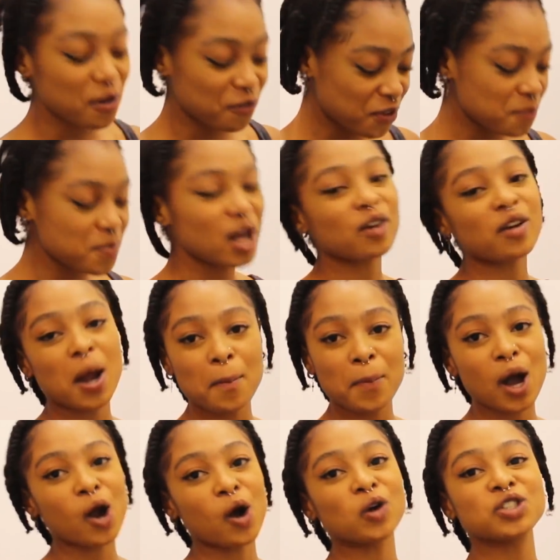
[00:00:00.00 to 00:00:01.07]
Martina
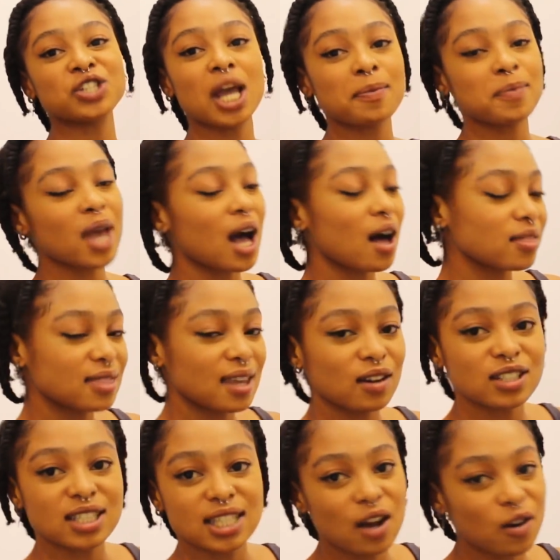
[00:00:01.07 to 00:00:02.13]
Rapper. Go check me out there
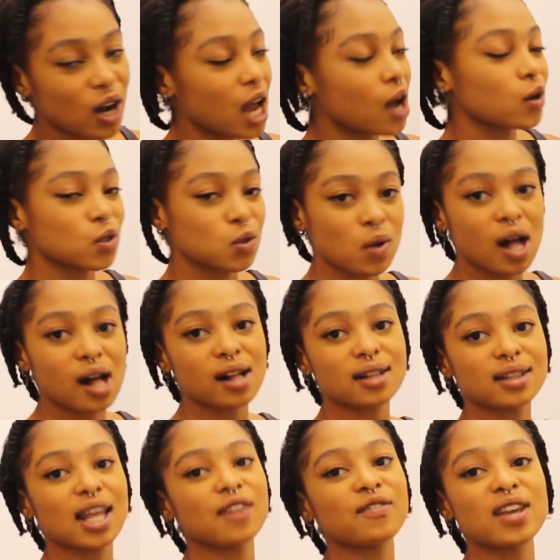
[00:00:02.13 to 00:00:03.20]
on SoundCloud as
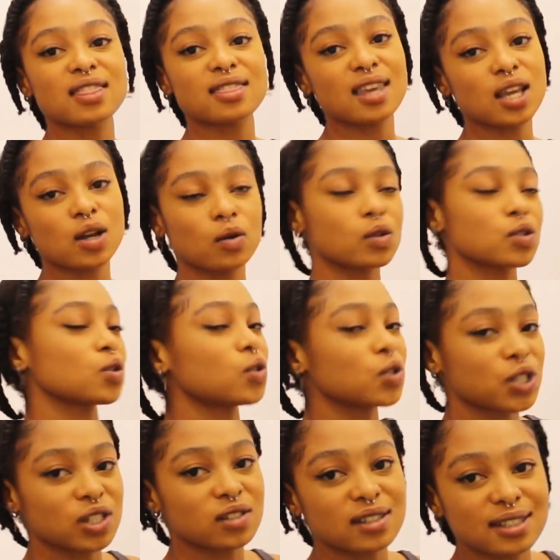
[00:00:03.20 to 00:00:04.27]
well. Everything, all
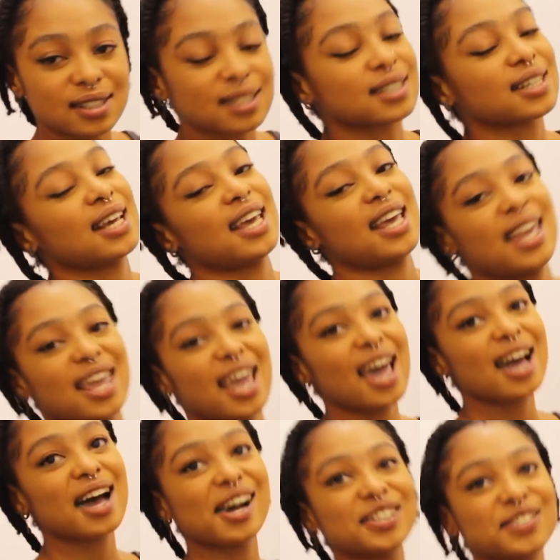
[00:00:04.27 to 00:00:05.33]
socials. Nah, no